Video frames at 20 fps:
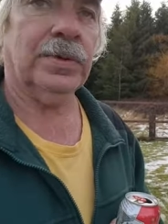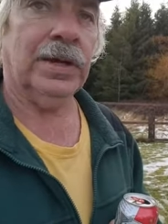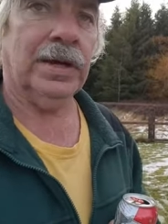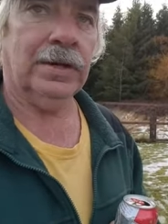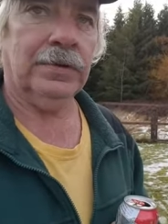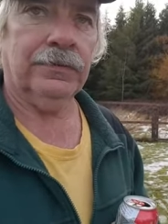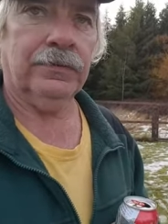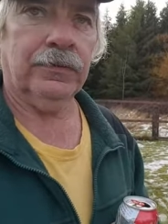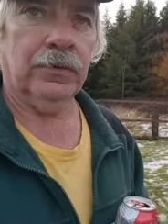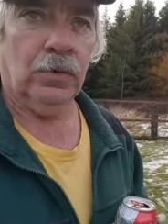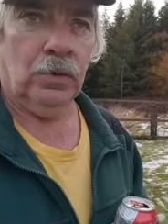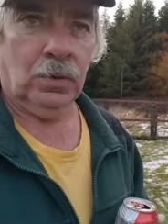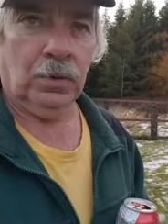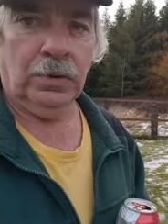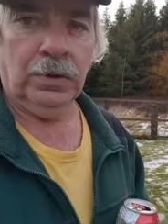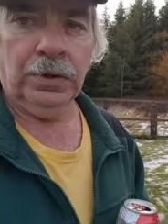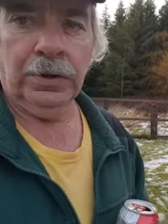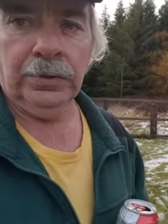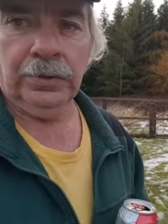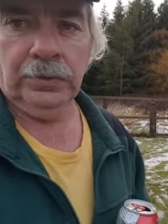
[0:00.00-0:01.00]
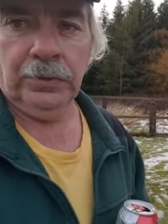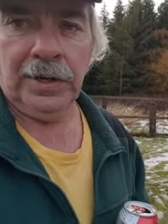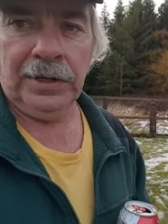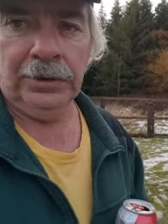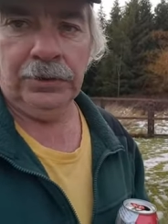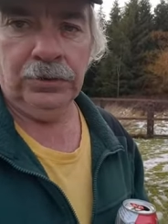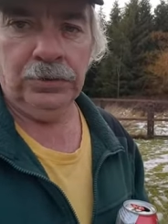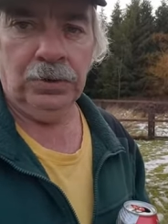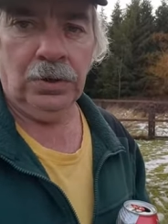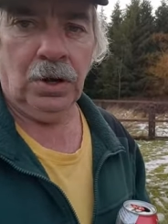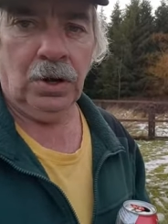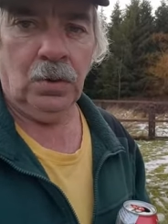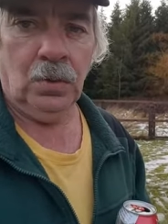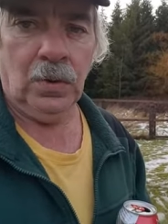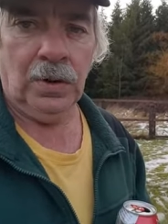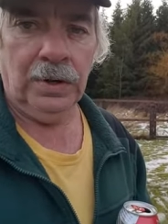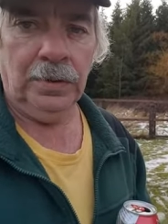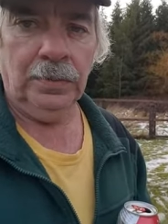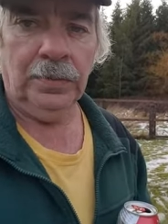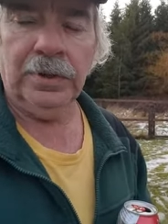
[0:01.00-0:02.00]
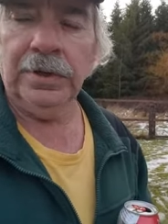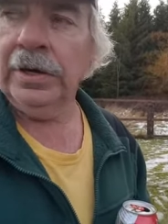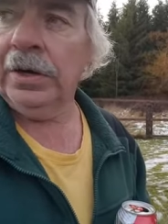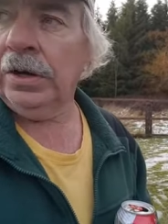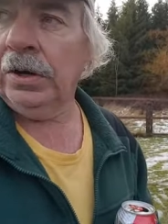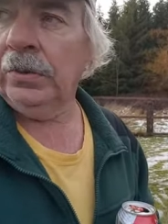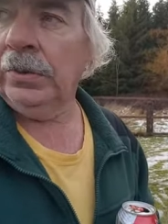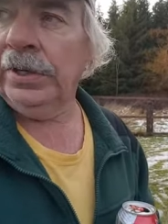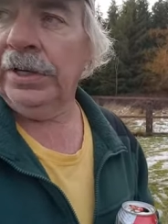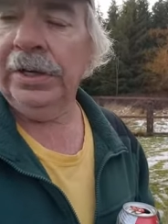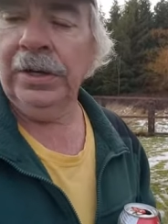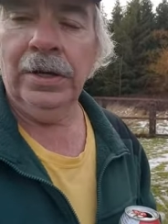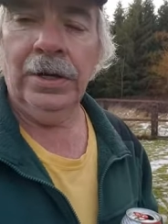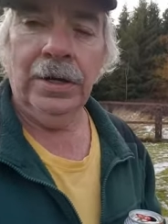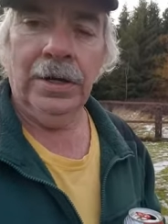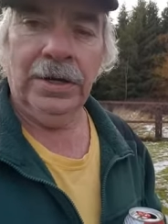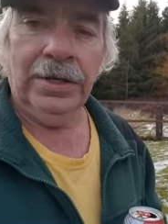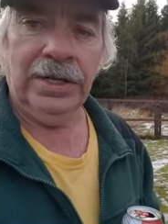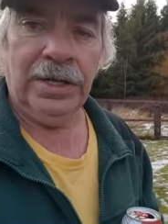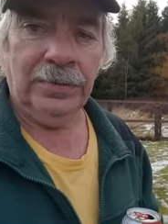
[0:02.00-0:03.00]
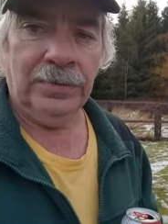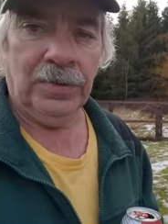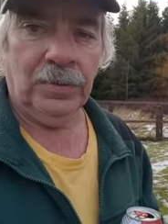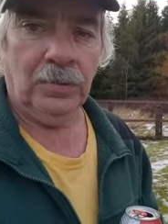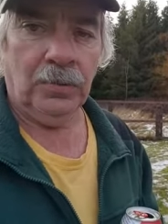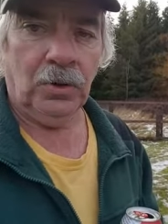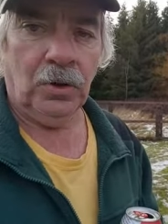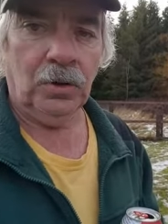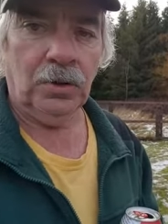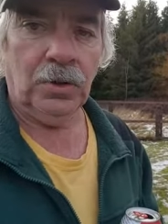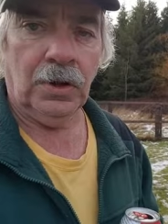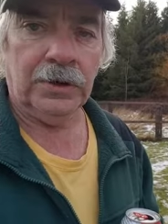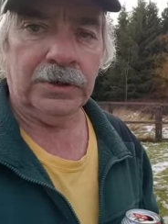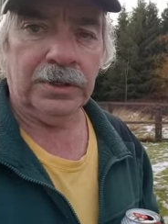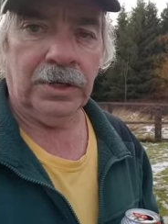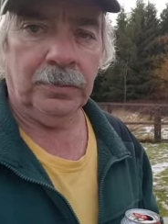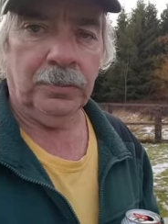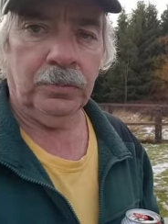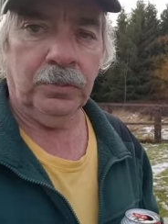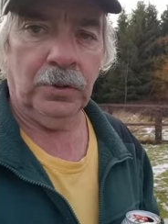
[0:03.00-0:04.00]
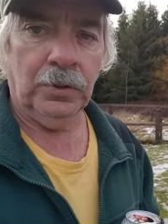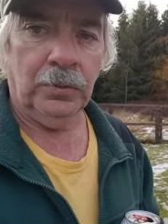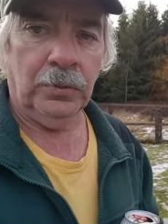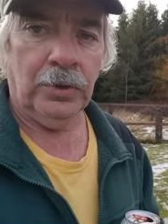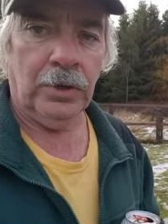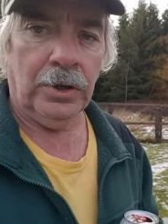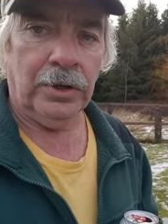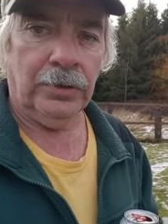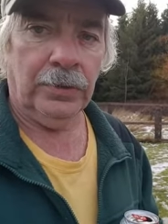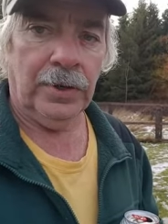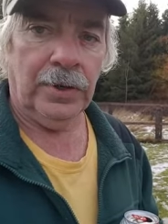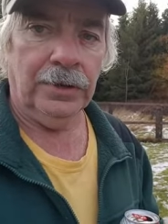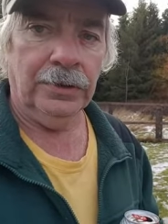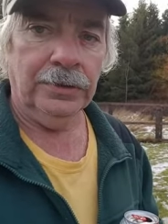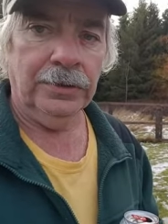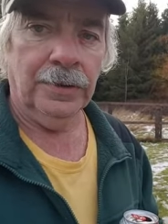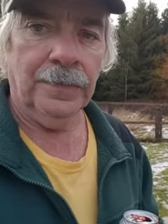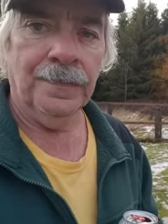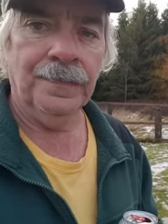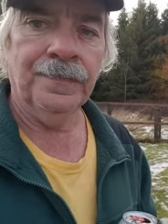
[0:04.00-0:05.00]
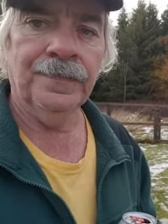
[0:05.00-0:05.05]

We had four. A raccoon got one, but now we keep them all locked up when we're not around.